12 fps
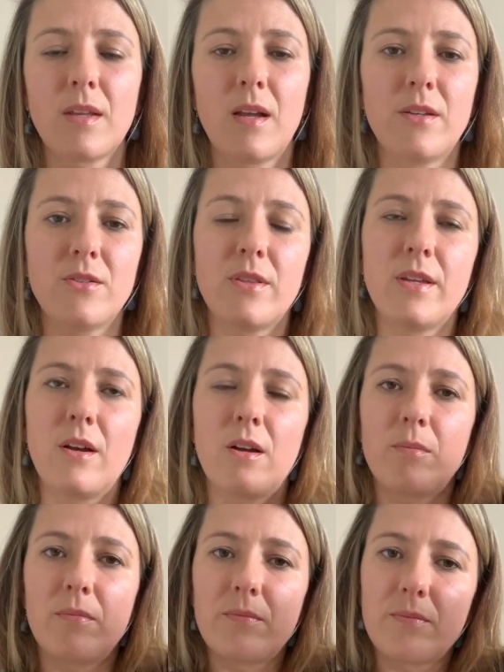Under the
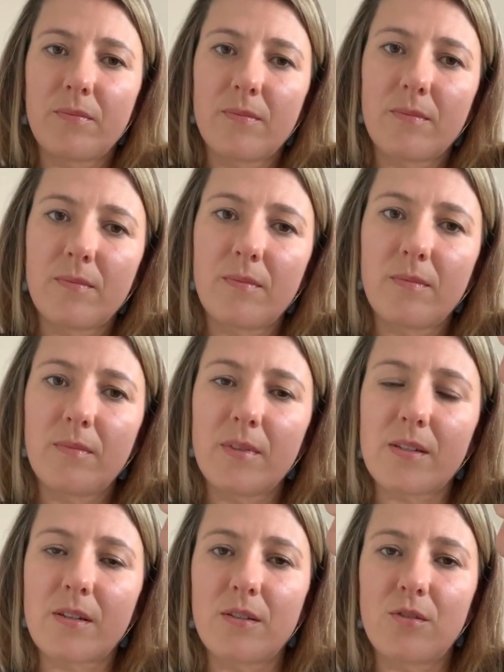arm,
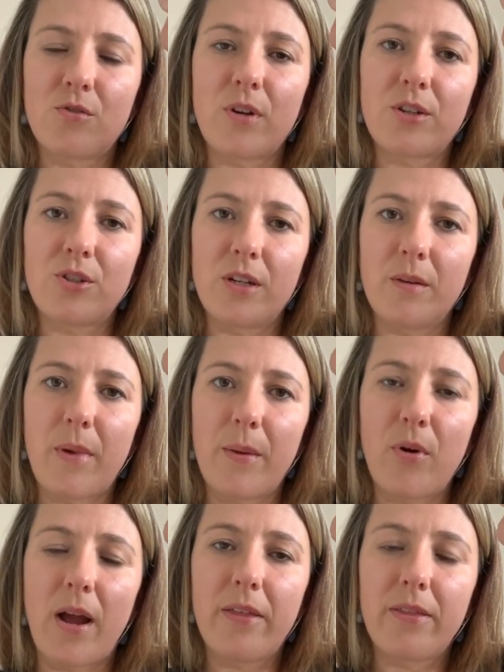this constriction in my
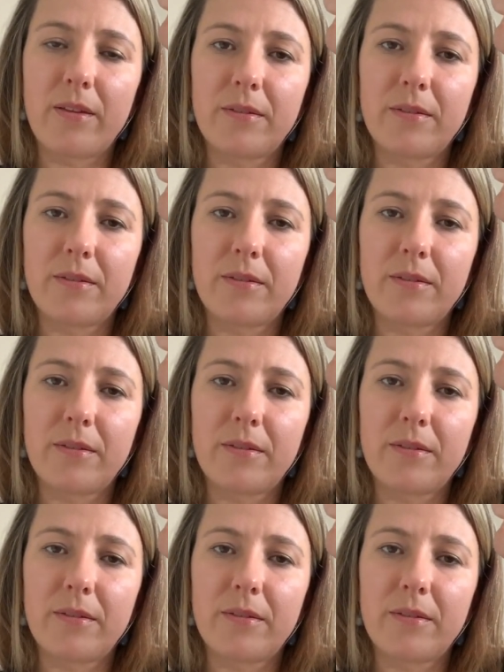breath.